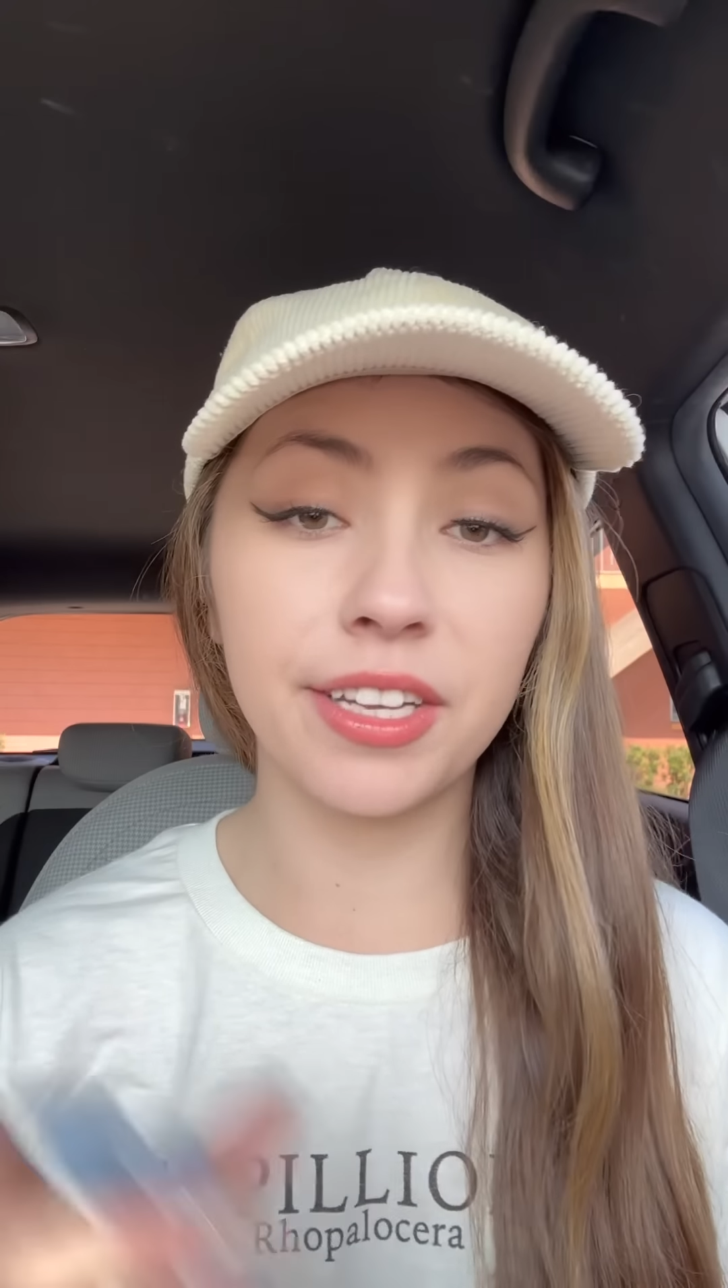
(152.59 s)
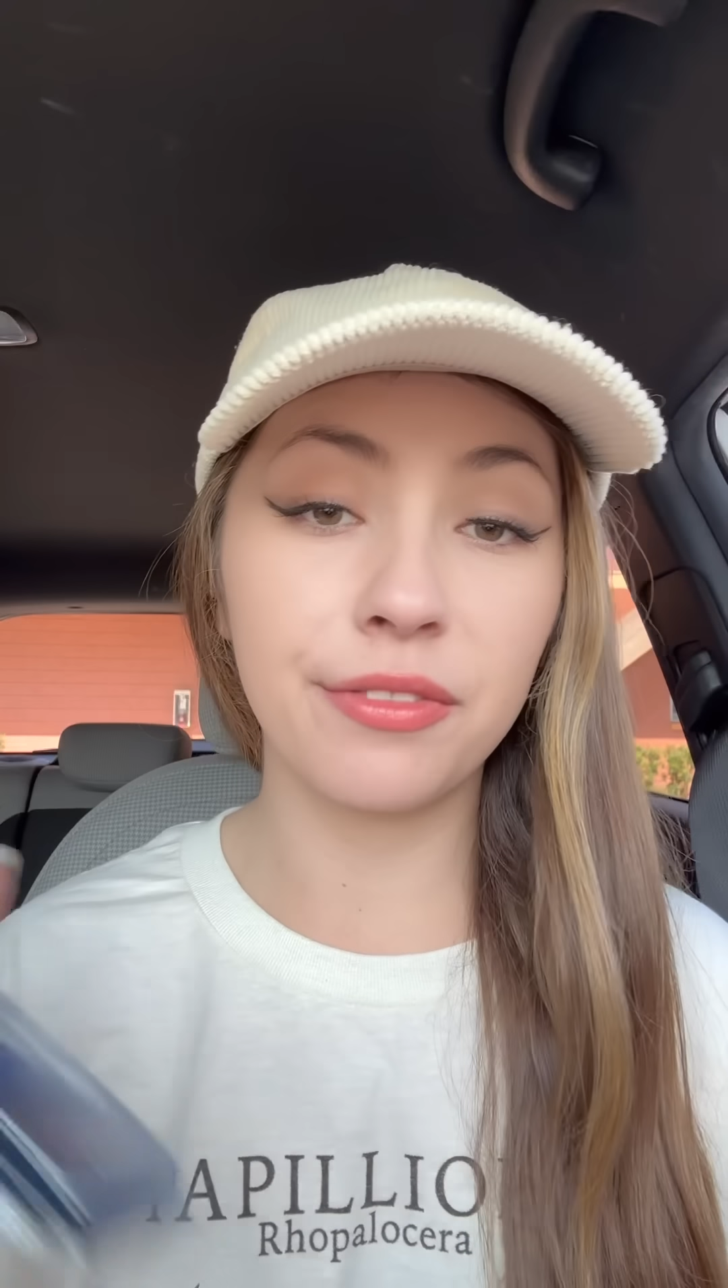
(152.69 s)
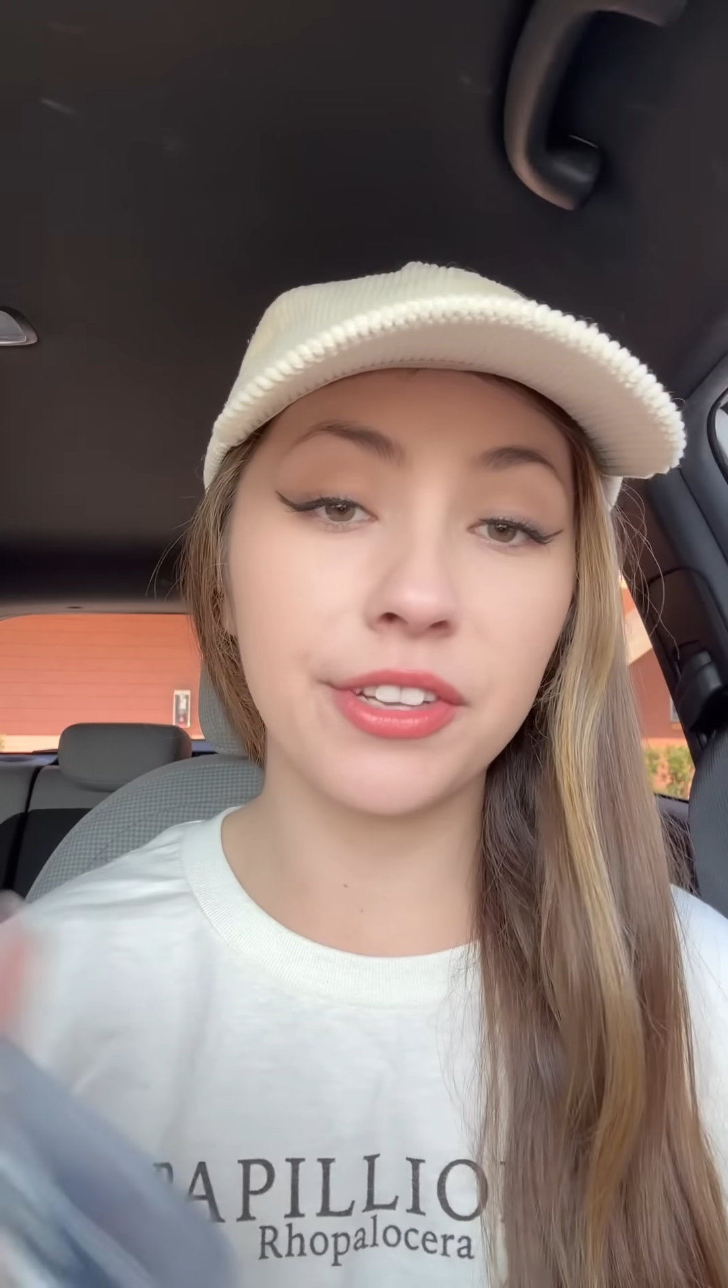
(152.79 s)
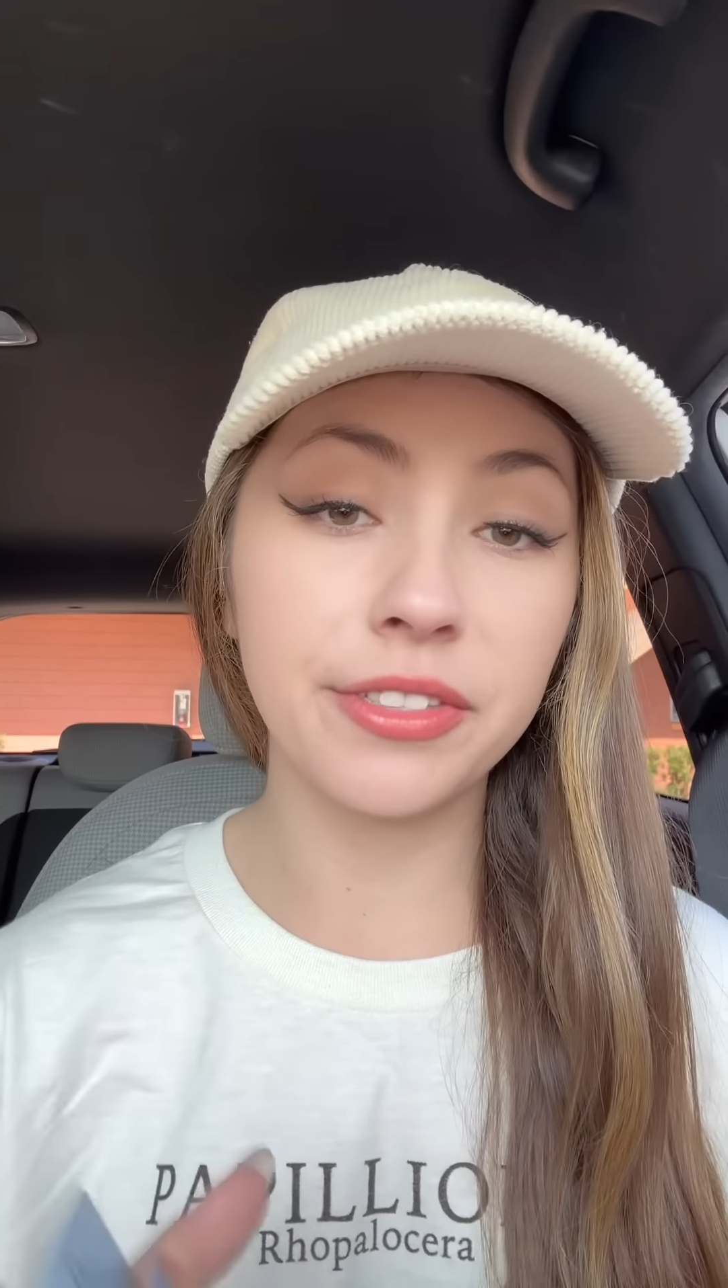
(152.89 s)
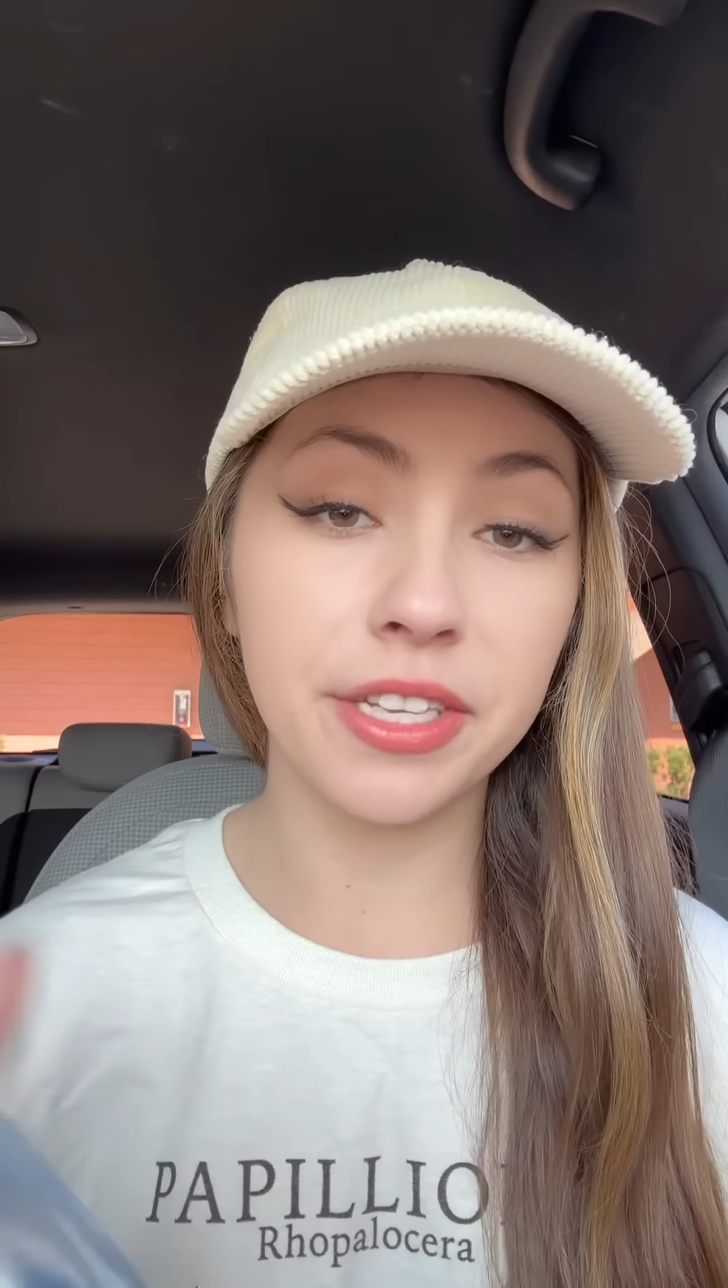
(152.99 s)

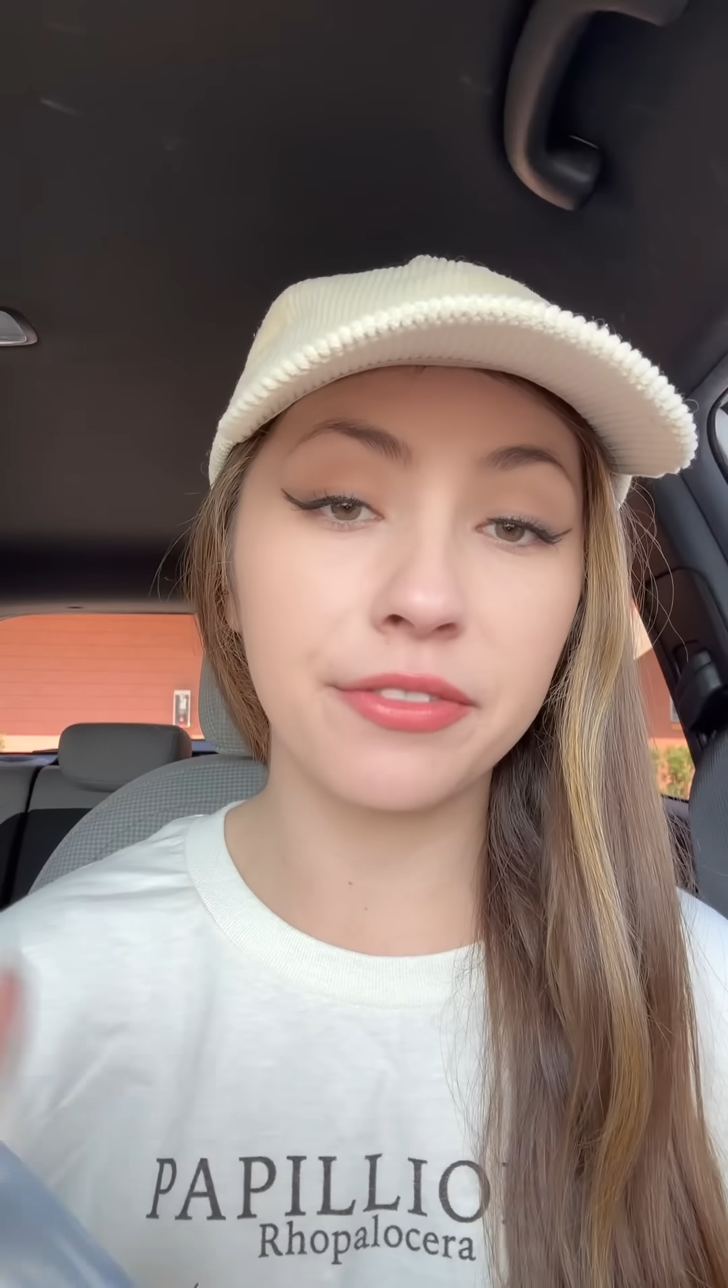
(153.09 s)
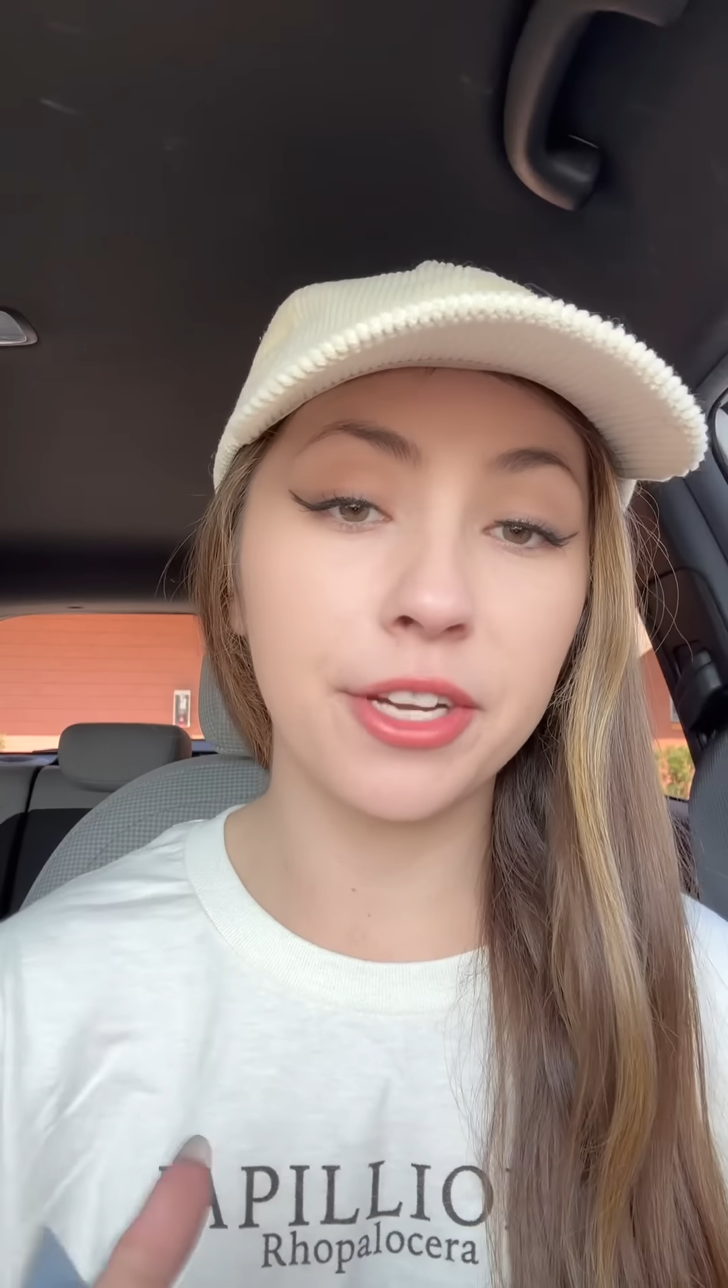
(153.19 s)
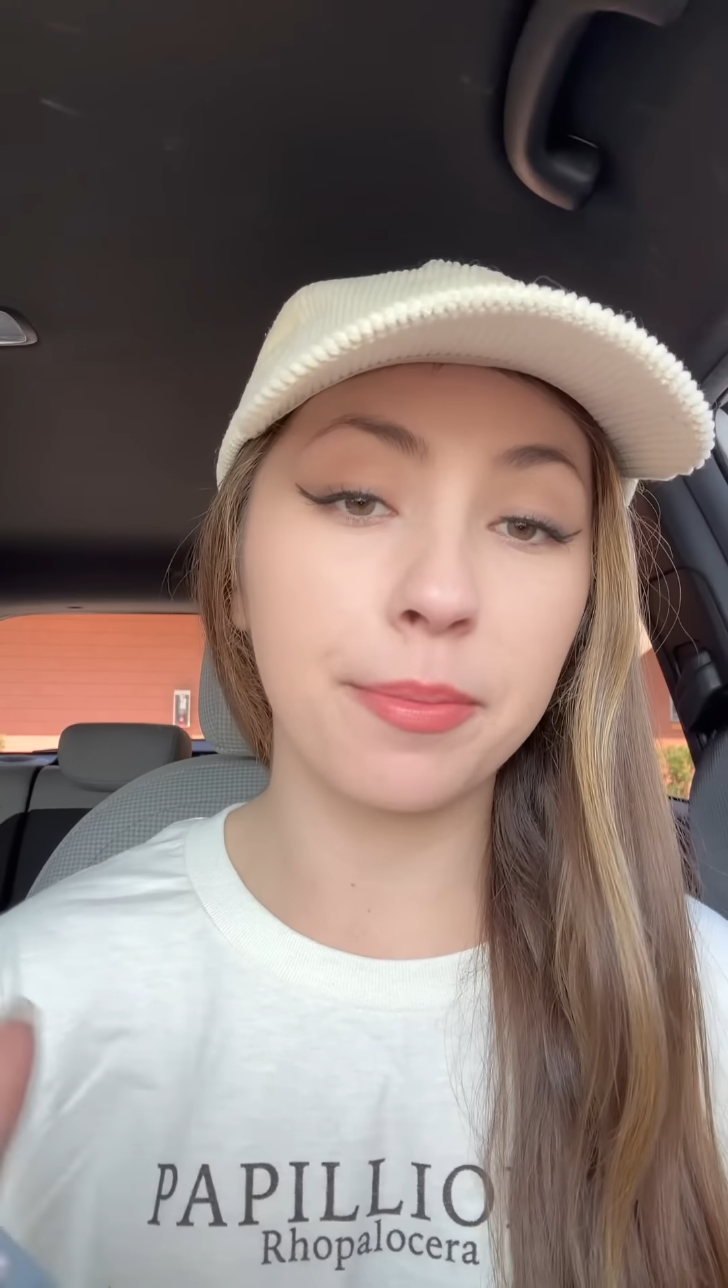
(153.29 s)
confusing for